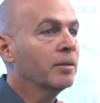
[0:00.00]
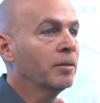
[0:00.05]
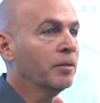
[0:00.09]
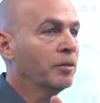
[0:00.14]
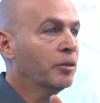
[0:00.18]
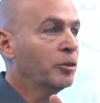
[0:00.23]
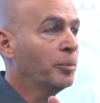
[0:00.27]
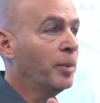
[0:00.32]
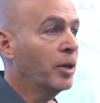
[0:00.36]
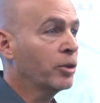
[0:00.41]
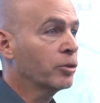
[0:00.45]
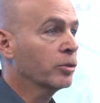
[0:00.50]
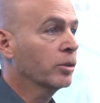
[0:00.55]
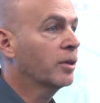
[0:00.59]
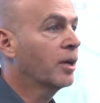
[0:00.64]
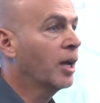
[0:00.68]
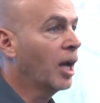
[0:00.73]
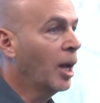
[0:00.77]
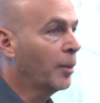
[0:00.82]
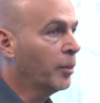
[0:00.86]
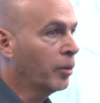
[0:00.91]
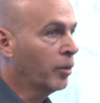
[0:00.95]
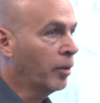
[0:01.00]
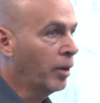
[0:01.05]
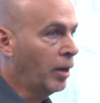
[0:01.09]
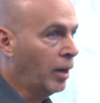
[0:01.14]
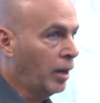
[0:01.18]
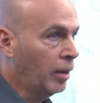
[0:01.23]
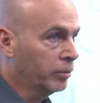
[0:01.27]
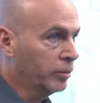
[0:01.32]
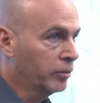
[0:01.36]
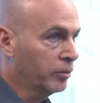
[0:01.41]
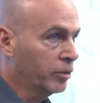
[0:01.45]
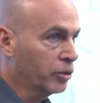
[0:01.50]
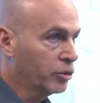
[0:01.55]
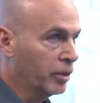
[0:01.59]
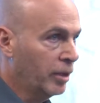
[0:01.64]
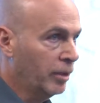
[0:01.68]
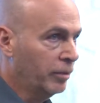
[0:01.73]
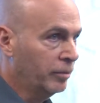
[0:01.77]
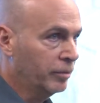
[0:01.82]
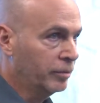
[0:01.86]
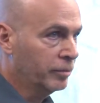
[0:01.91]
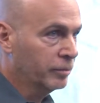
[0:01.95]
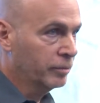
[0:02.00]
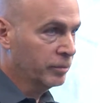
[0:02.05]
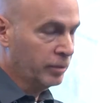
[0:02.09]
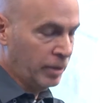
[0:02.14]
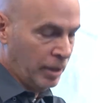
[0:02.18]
the special camera out of the shelf,